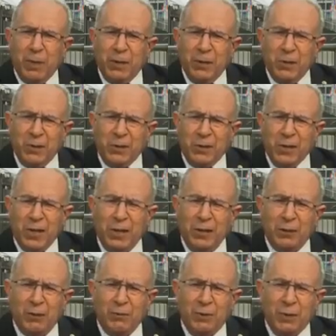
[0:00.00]
by the
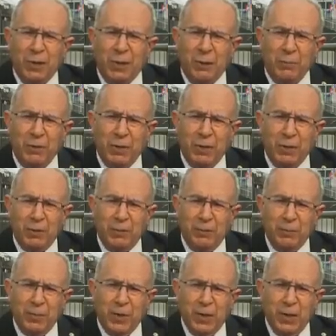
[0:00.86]
side of the Libyan
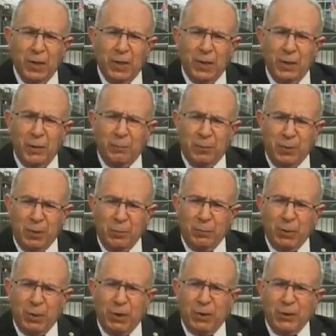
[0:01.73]

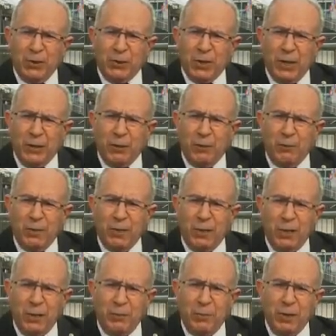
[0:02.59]
people, the side of
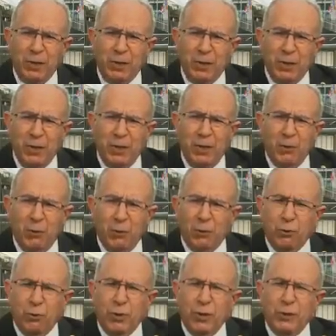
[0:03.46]
the Libyan
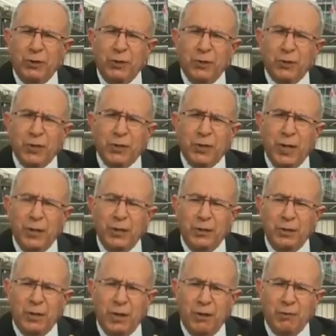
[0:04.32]
authorities
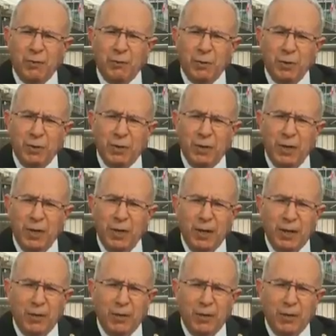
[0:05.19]
and the government,